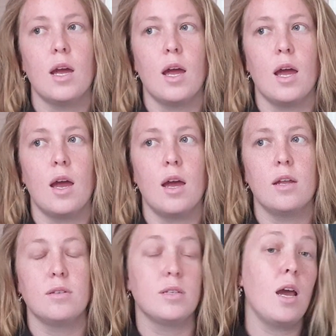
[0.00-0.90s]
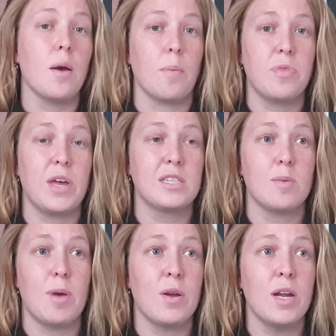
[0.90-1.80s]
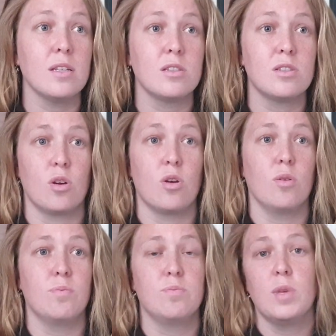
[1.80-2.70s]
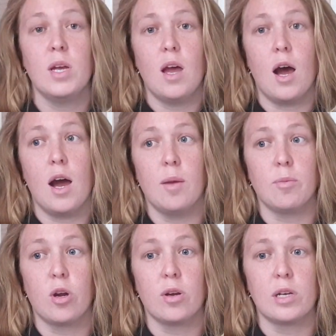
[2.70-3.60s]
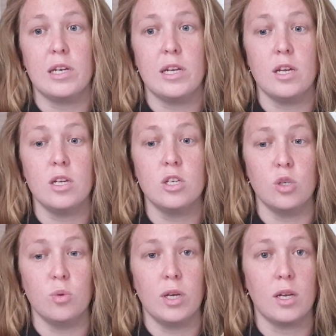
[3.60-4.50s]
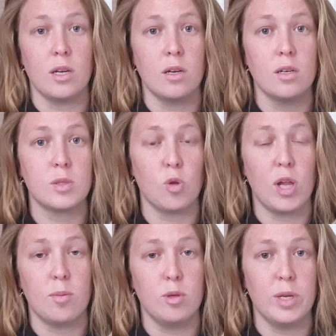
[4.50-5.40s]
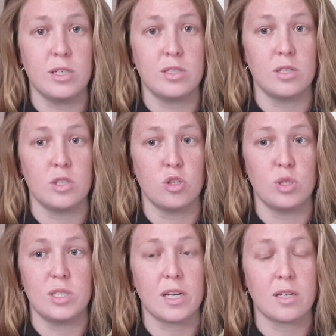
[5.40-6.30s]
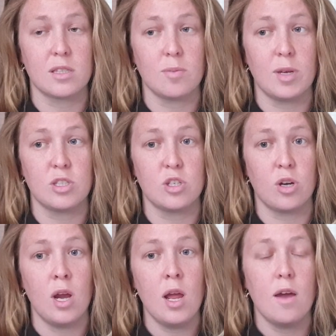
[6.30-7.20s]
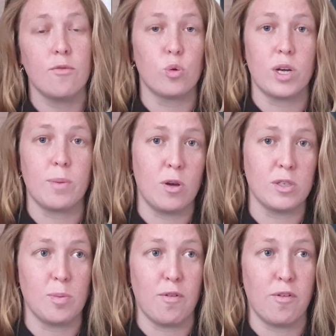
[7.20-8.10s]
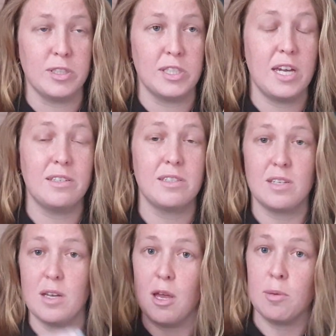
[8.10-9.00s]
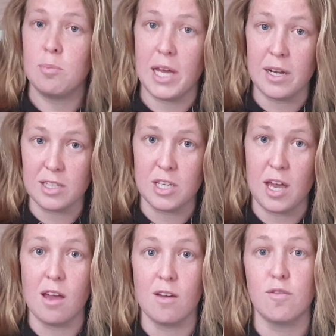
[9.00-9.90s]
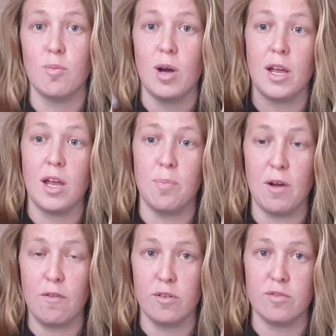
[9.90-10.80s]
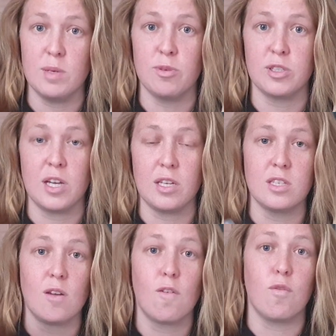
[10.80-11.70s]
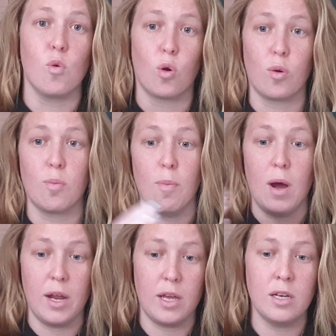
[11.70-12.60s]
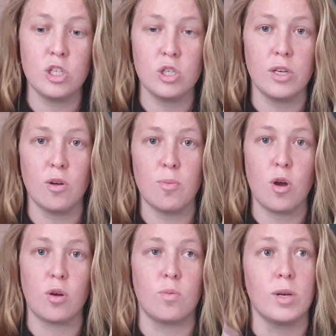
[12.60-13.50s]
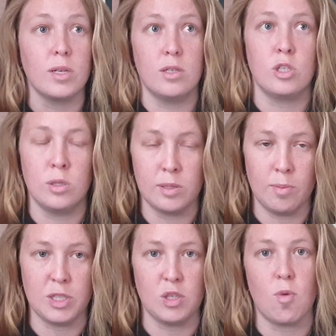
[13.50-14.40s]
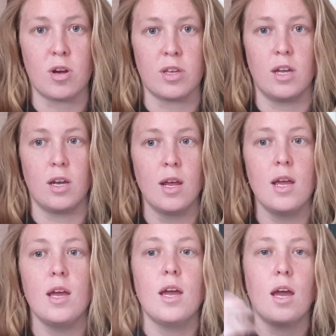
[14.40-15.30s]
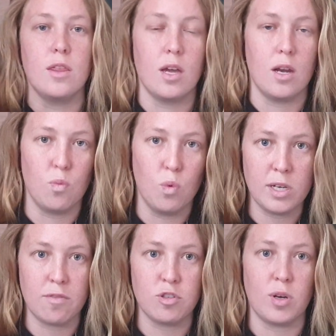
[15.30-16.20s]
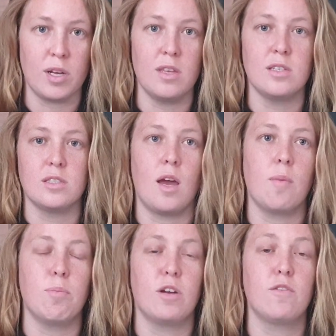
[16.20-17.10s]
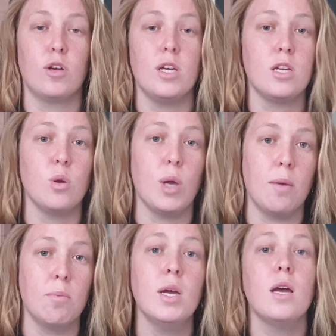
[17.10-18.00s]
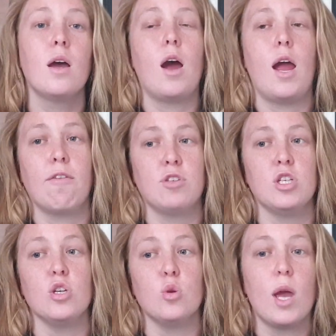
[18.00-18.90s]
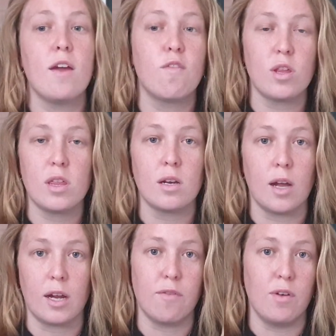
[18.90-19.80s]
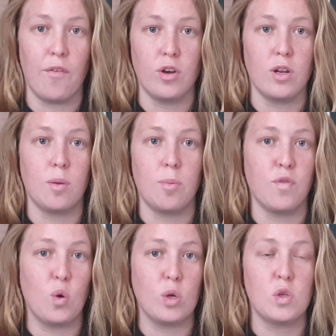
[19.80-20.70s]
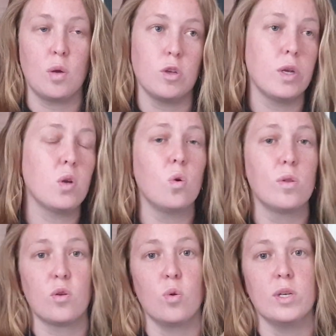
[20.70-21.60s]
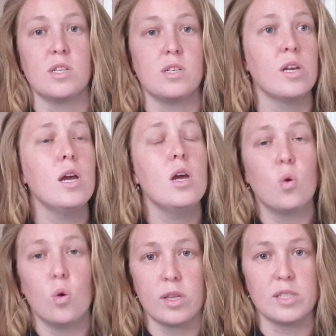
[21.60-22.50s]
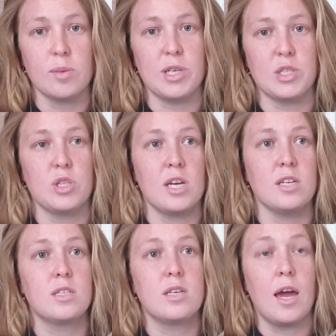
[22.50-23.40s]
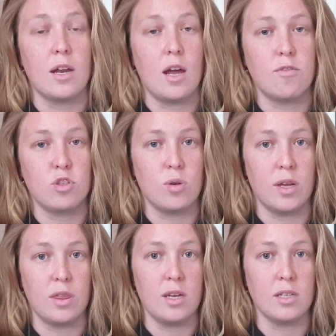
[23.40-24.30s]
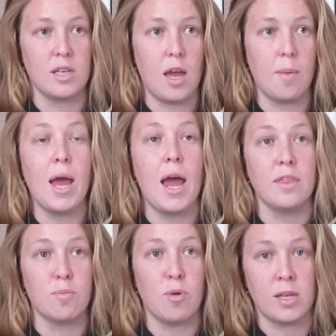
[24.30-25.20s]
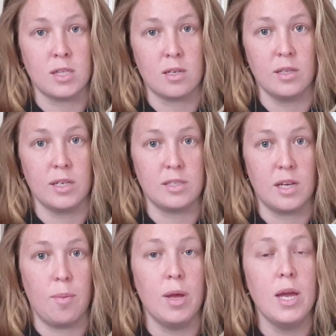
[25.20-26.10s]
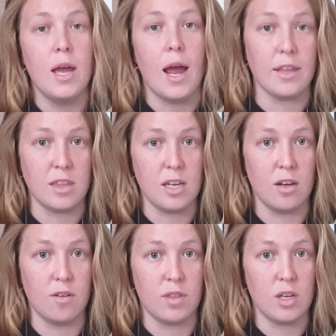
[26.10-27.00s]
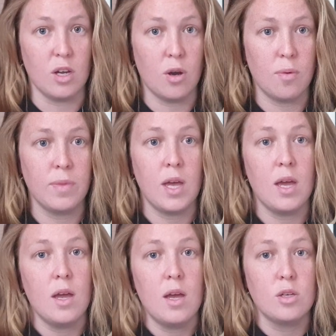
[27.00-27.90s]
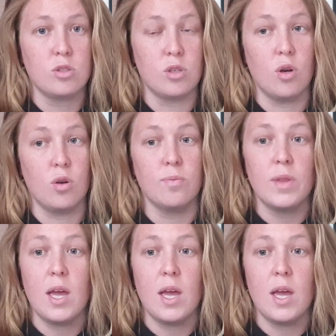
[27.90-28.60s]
And yeah, that's about it. So I am currently doing Small Animal Medicine and Surgery second semester, already passed my first test, planning to have my above 50% for my initial year mark, or my initial semester mark then, and then won't have to write the exam, but for EQM, I have to do everything like I've never done it before. So I'm doing all the quizzes, all the semester tests, and I have to write the exam and the practical exam at the end of the year. So